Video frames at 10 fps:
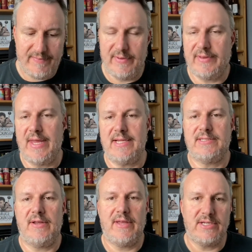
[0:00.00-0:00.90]

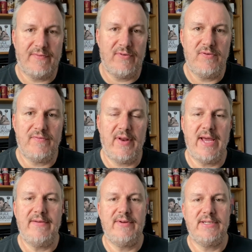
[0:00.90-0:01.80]
there's fruit
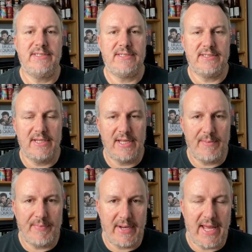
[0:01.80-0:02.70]
flavors,
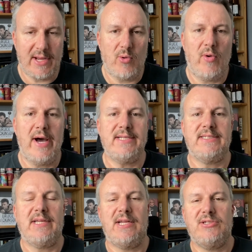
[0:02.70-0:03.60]
but they're quite
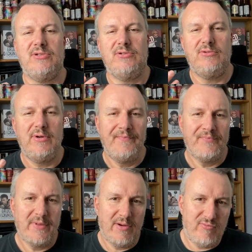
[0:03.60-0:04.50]
subtle,
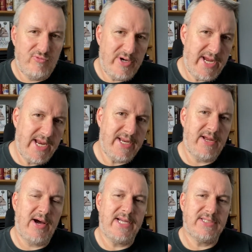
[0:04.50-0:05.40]
really
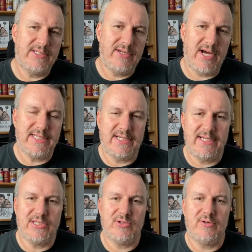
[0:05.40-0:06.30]
nice,
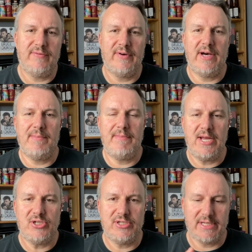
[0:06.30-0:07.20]
nicely sort of
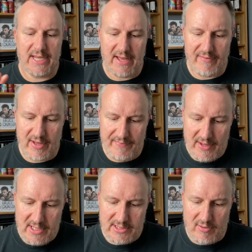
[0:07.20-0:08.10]
measured together.
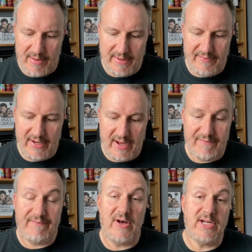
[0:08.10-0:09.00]
So I'm giving it a
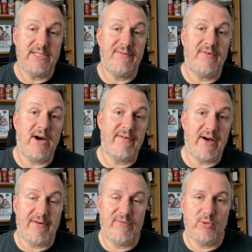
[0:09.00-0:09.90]
35
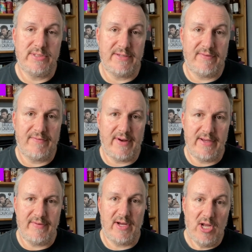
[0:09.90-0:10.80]
out of 40 for
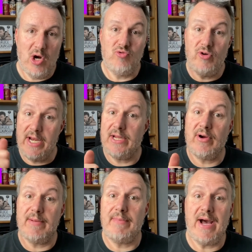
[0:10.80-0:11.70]
flavor. Really
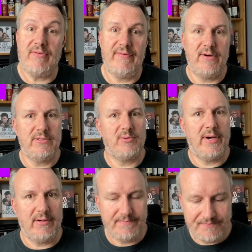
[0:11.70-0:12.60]
great mouthfeel as well.